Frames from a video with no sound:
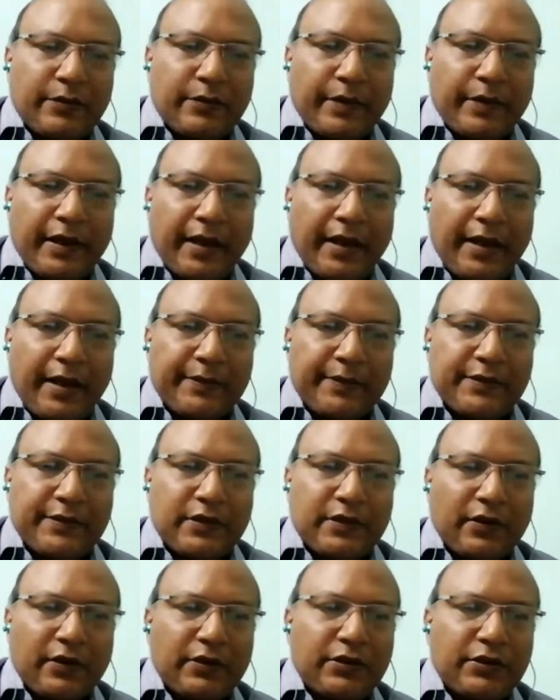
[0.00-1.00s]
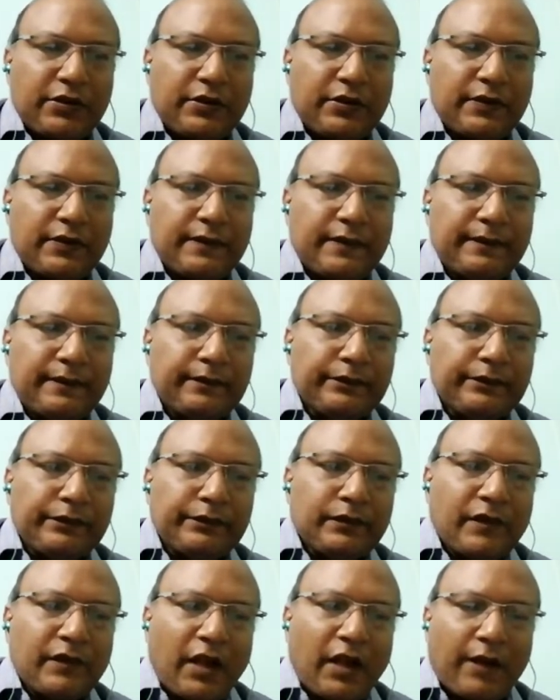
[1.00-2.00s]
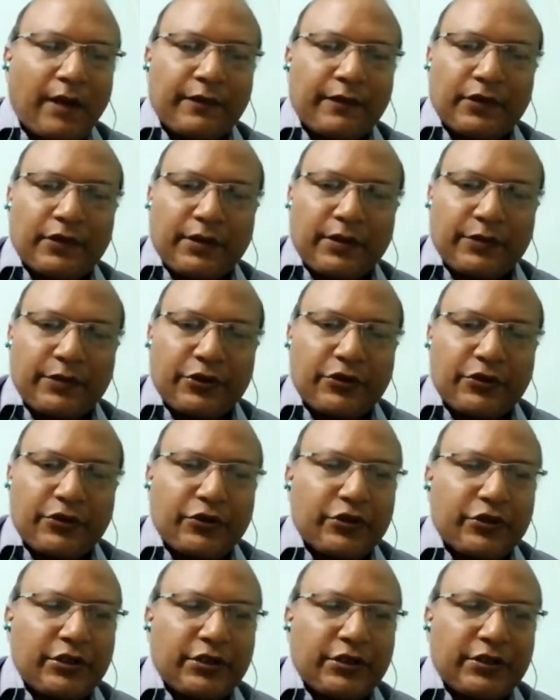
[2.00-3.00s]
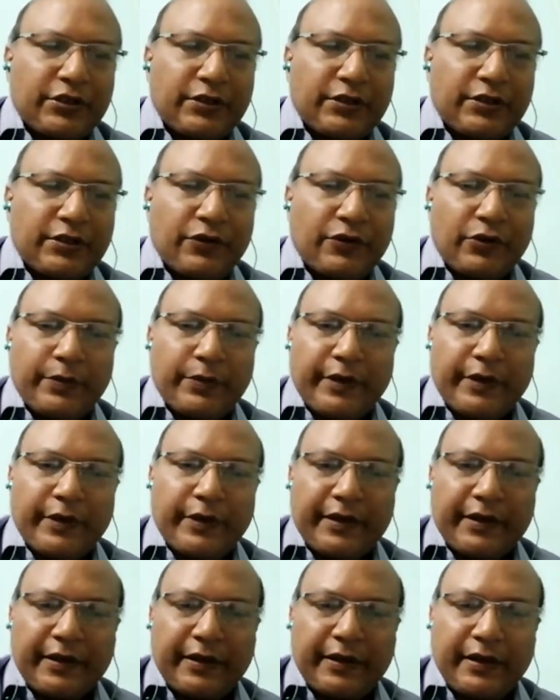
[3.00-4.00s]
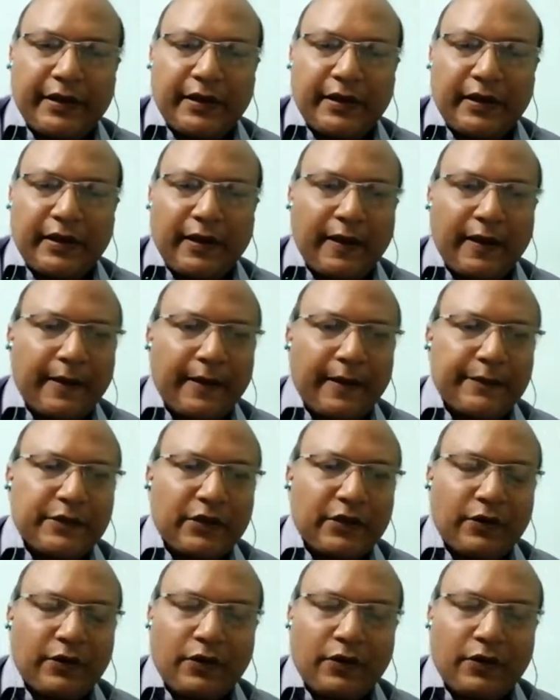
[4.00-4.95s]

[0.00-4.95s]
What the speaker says: epsilon. After substitution, you'll be getting here epsilon or